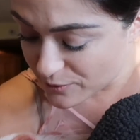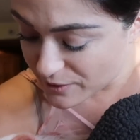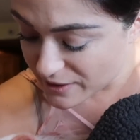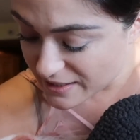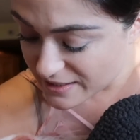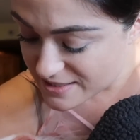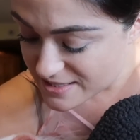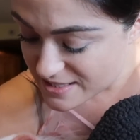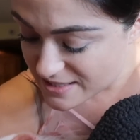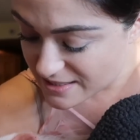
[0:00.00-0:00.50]

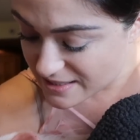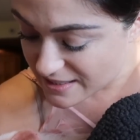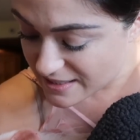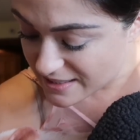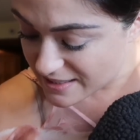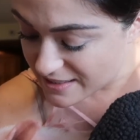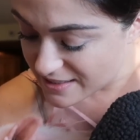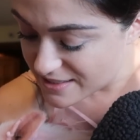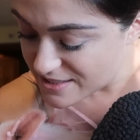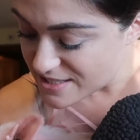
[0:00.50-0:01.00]
going to
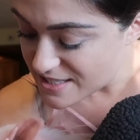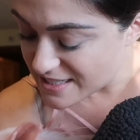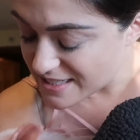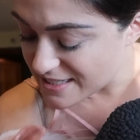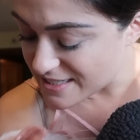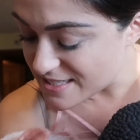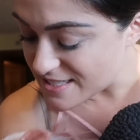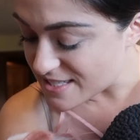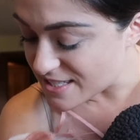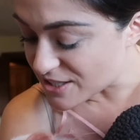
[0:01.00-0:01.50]
need to
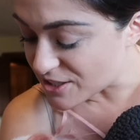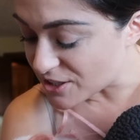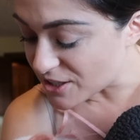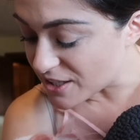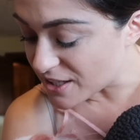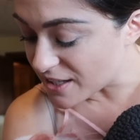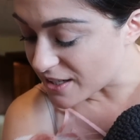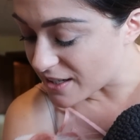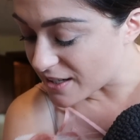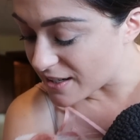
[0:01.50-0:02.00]

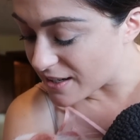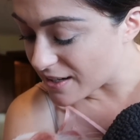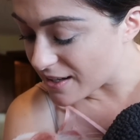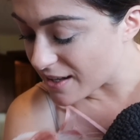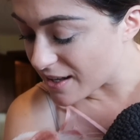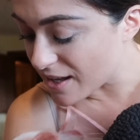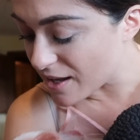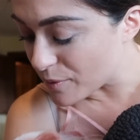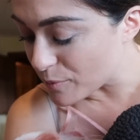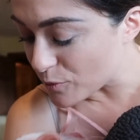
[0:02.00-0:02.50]
consider
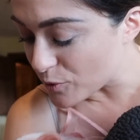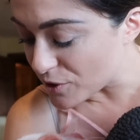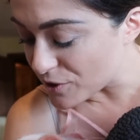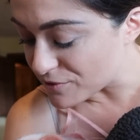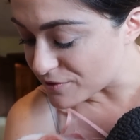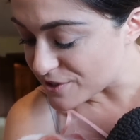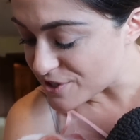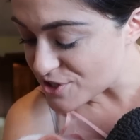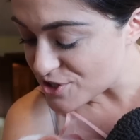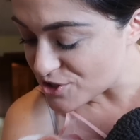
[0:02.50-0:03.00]
a more
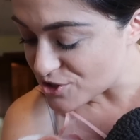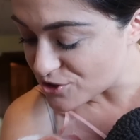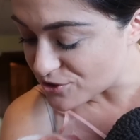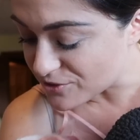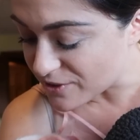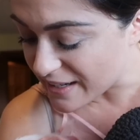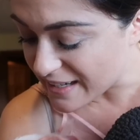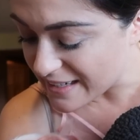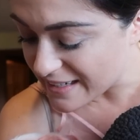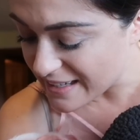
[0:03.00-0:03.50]

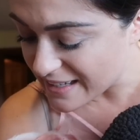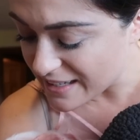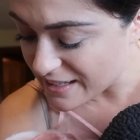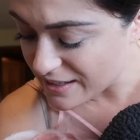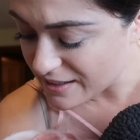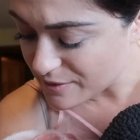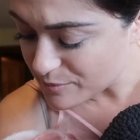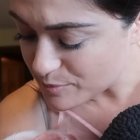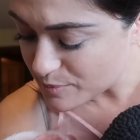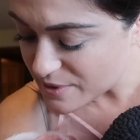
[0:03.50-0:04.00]

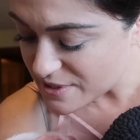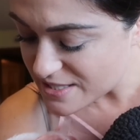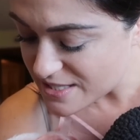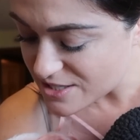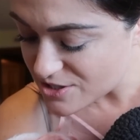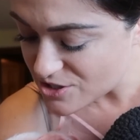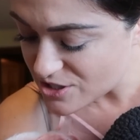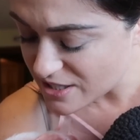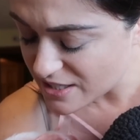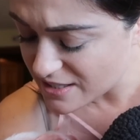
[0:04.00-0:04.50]
restraining
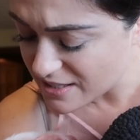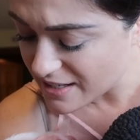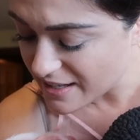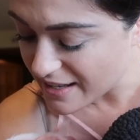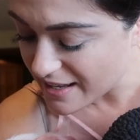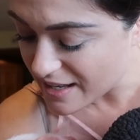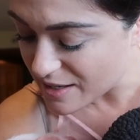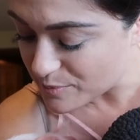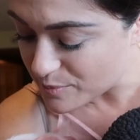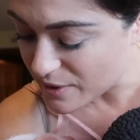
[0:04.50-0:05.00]
position
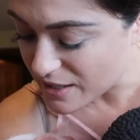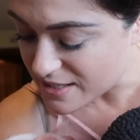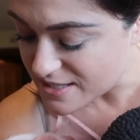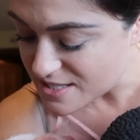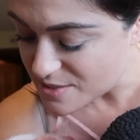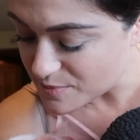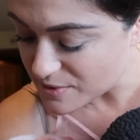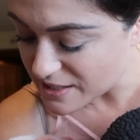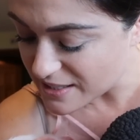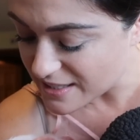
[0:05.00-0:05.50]
and
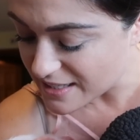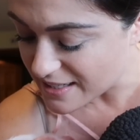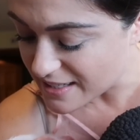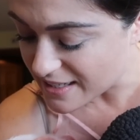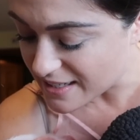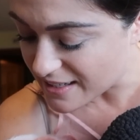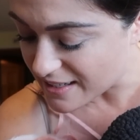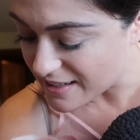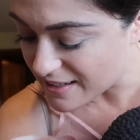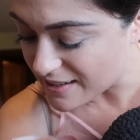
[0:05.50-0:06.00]
possibly
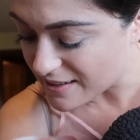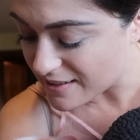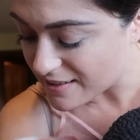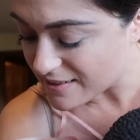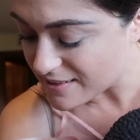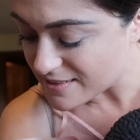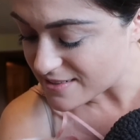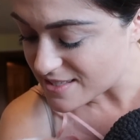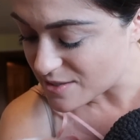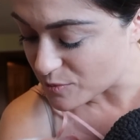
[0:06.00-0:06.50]
getting
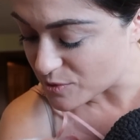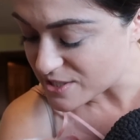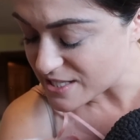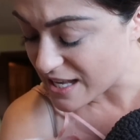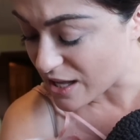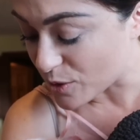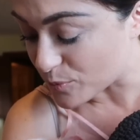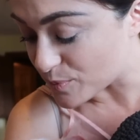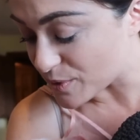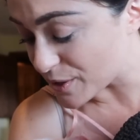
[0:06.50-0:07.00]
someone to
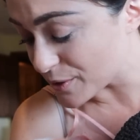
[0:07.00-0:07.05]
help